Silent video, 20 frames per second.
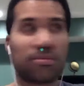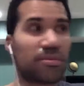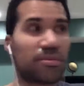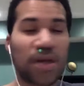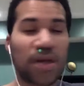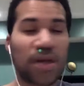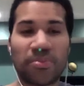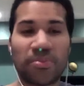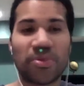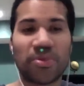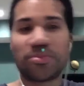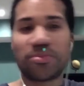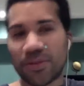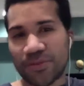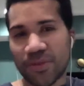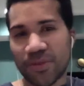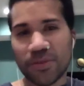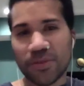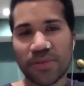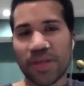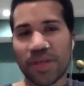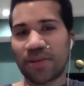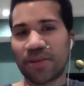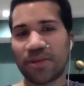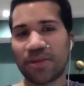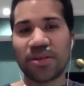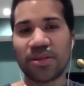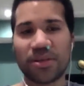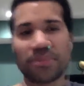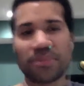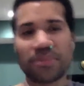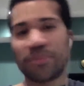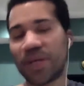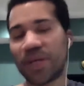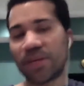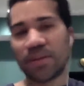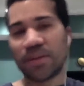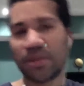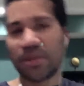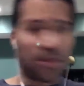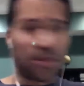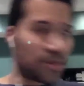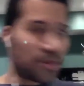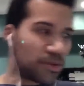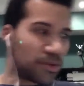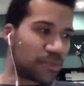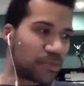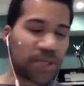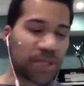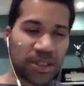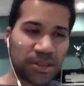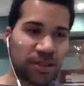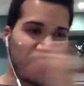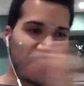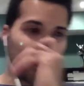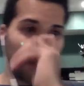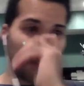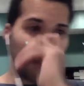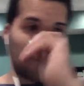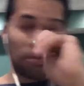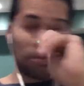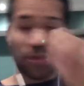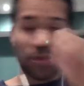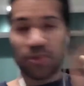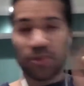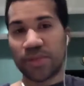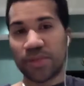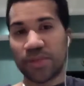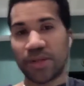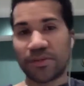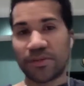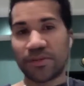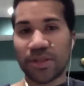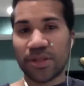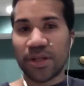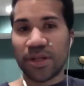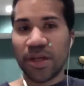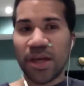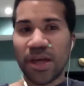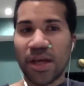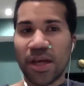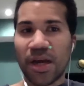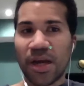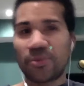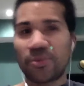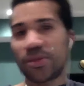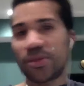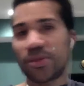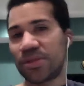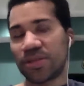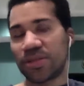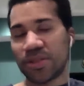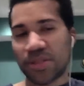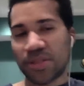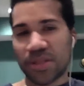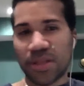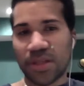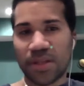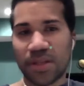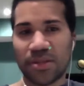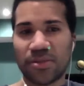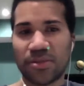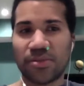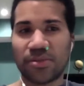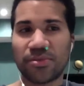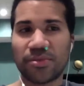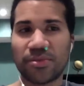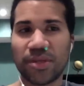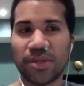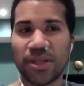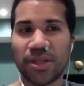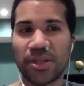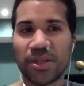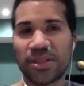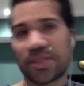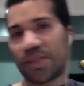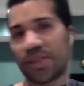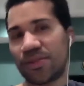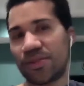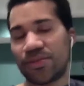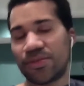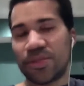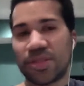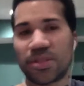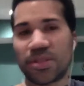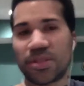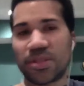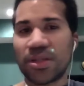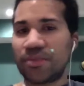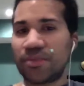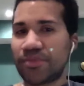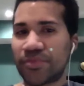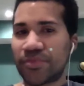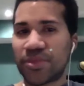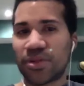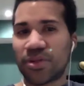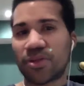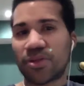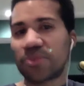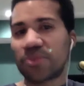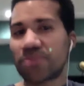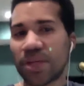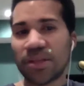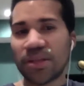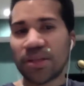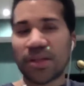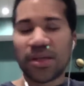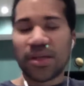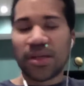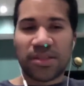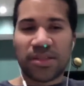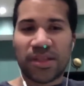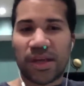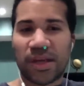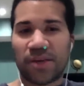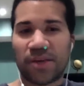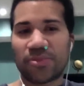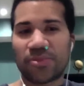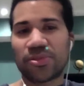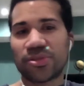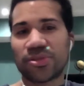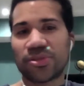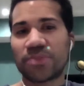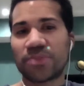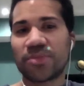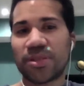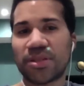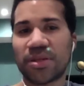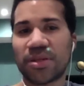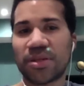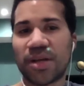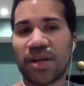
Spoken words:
I put my phone down on the bed, bedside table or whatever. I want to just say, Siri, turn my lights down or something.